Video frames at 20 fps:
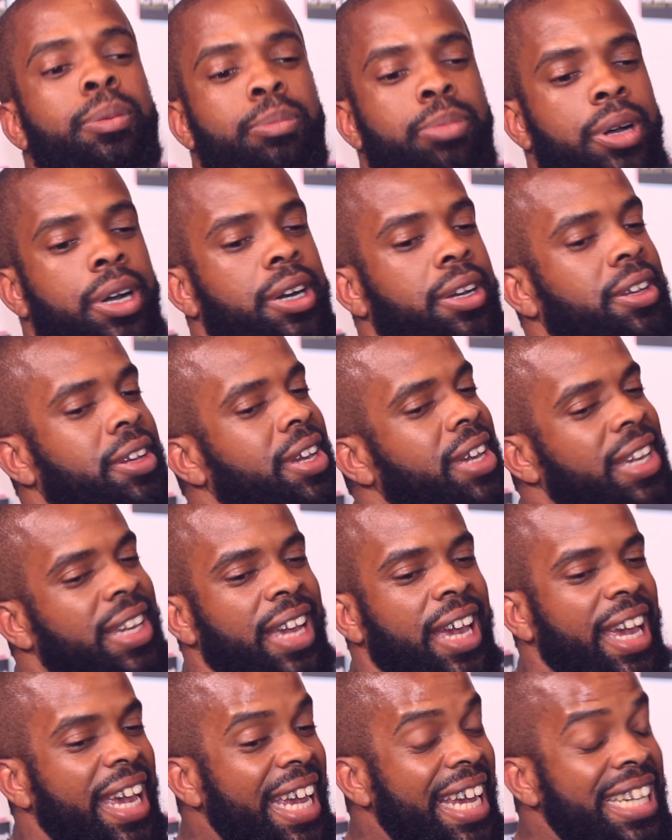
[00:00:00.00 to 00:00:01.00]
But
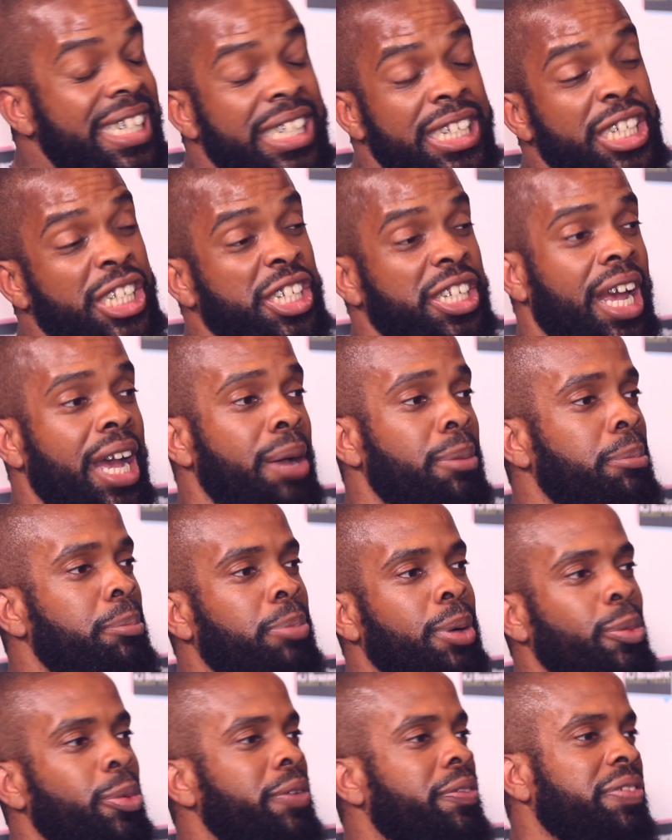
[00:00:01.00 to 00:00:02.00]
yeah, it's a sham.
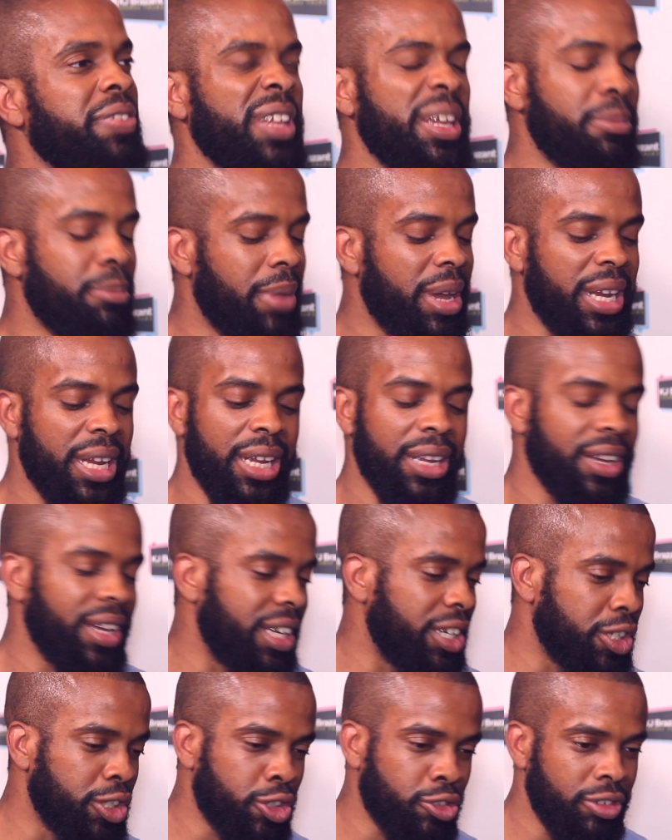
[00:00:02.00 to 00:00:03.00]
But we've seen many
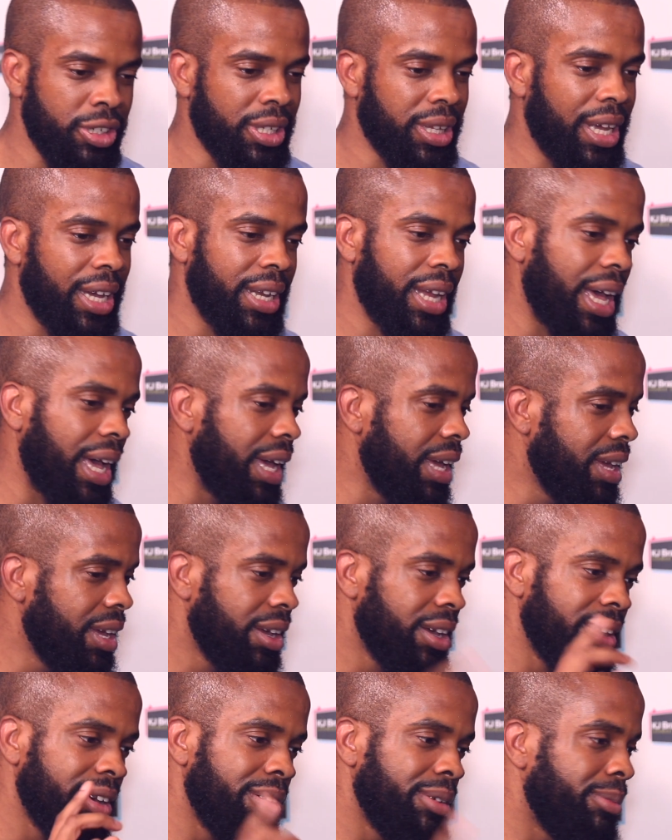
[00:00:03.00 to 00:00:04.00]
industries like that.
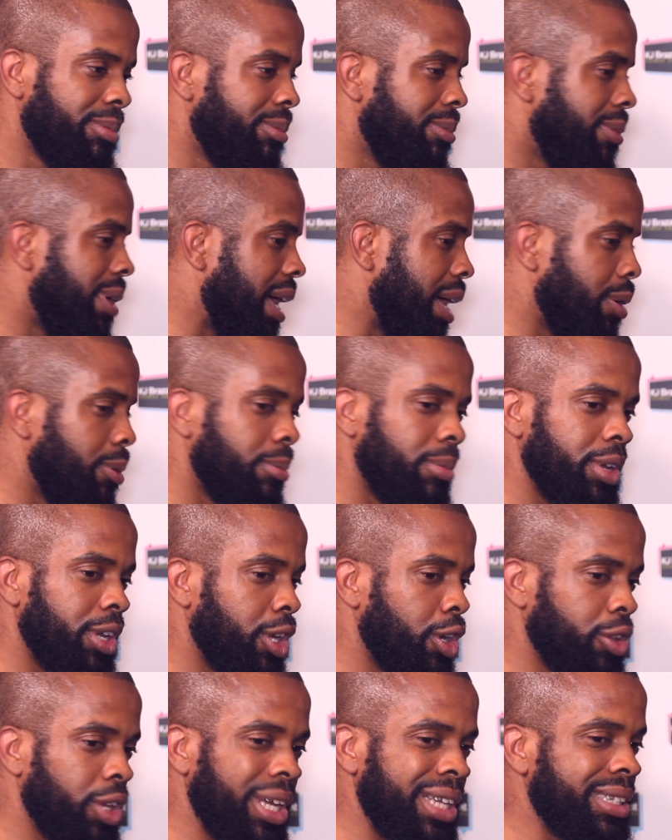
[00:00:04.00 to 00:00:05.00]

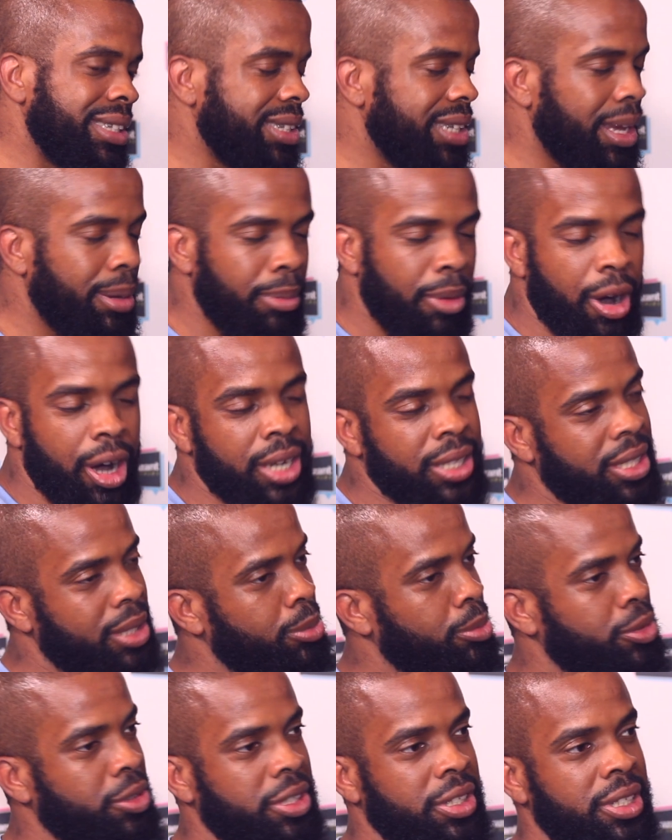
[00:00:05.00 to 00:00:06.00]
The internet
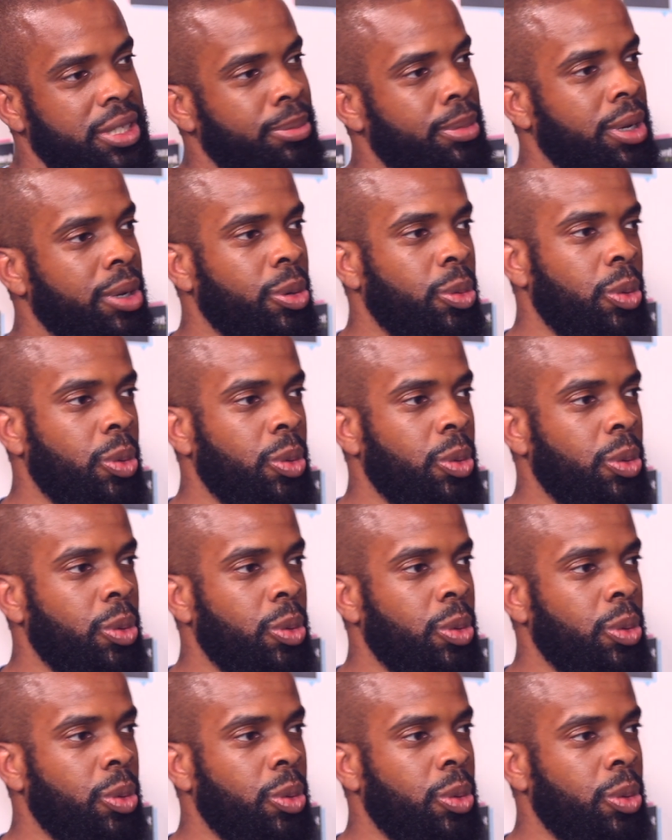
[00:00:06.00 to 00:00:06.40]
marketing was a similar